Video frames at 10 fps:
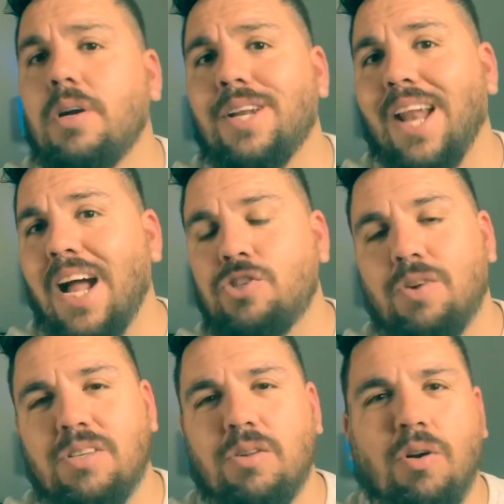not
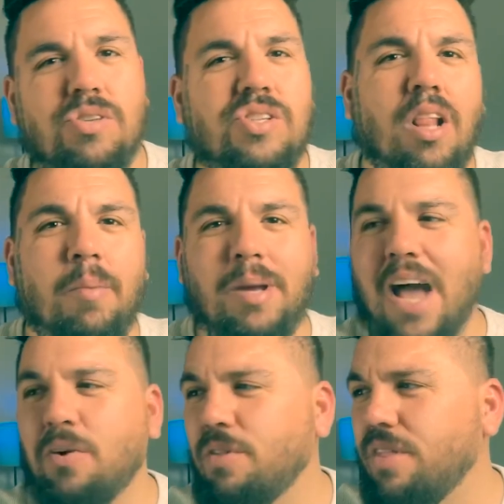dress all slummy. I
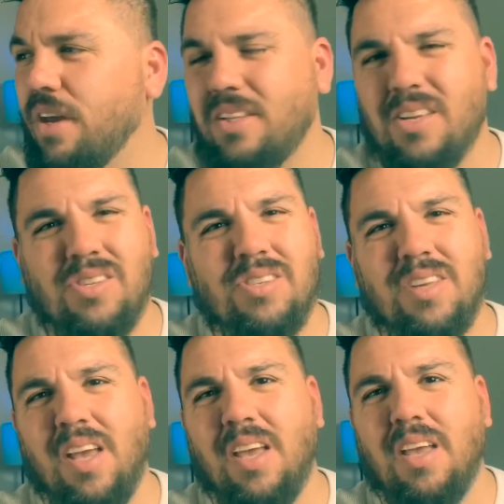don't think this is a